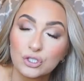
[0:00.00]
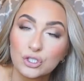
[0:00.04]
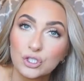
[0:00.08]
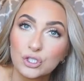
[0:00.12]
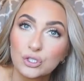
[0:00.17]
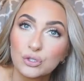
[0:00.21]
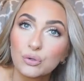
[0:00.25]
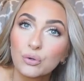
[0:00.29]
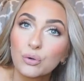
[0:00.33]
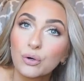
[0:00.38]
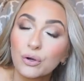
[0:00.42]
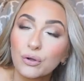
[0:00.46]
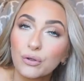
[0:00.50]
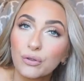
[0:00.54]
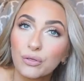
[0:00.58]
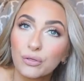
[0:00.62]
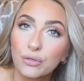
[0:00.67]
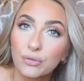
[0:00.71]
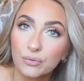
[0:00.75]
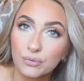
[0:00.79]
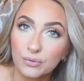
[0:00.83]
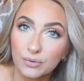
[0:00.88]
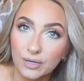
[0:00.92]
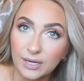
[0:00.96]
two or
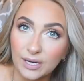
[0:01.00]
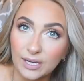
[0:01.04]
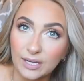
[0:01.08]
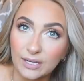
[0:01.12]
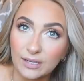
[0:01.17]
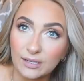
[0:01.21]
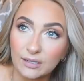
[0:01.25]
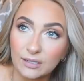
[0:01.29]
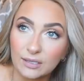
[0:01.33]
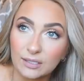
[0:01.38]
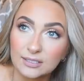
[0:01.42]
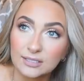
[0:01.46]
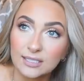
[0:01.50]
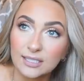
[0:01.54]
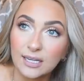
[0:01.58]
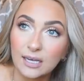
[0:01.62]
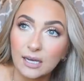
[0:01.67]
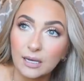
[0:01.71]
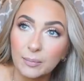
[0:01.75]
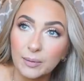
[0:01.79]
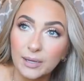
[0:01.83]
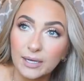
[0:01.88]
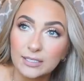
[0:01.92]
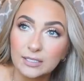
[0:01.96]
three because I
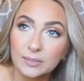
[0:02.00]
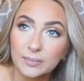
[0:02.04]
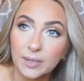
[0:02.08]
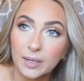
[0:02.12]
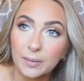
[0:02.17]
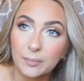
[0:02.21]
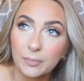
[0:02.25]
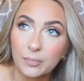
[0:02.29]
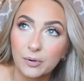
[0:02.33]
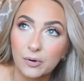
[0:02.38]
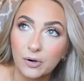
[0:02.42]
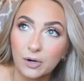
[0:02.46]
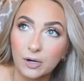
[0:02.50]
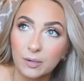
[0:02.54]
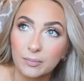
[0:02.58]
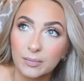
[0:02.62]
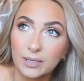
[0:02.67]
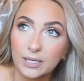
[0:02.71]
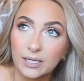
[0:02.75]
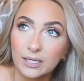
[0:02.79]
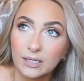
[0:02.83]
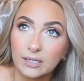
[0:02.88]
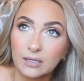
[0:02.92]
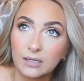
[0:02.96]
got back to my
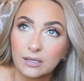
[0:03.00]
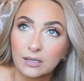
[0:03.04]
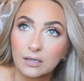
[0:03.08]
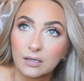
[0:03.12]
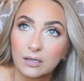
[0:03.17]
apartment